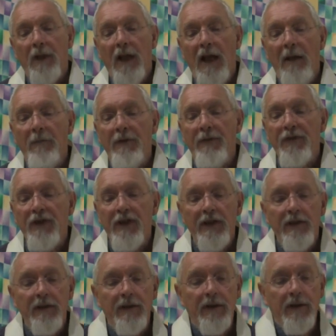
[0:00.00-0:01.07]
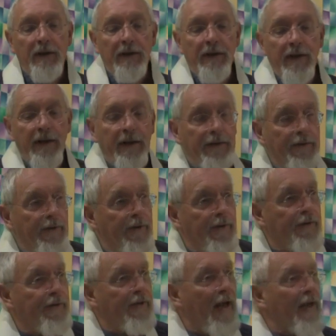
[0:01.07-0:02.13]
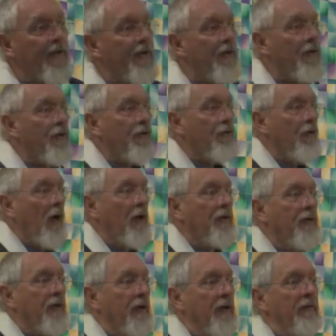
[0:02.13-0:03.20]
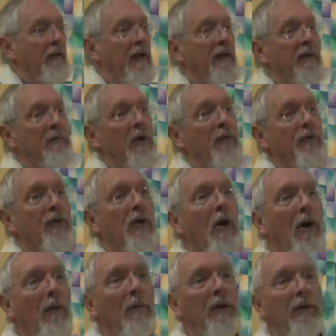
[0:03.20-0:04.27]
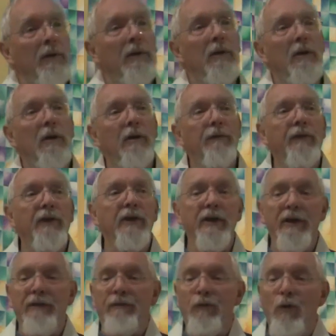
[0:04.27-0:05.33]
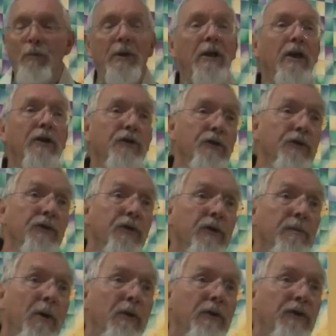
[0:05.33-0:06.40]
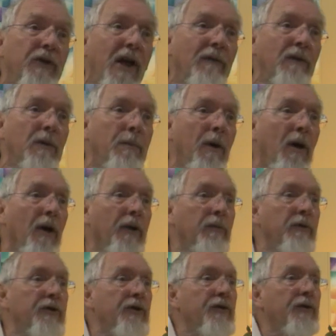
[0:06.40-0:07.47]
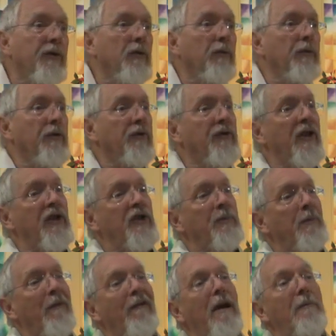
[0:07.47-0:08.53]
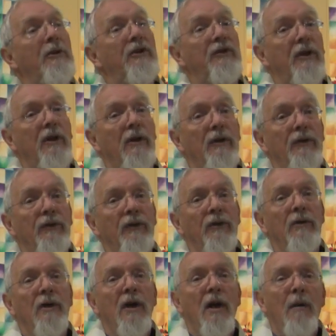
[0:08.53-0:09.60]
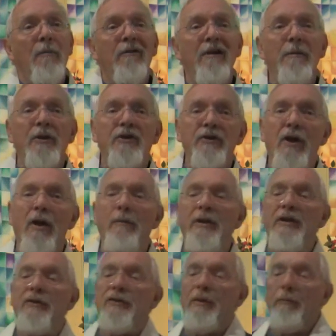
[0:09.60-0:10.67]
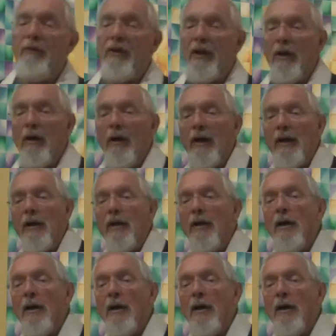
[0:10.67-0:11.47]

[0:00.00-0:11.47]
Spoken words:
And we've seen that this text is structured around the most common of the formulations of the Bodhisattva path, which is called the Six Paramitas. Paramita means something like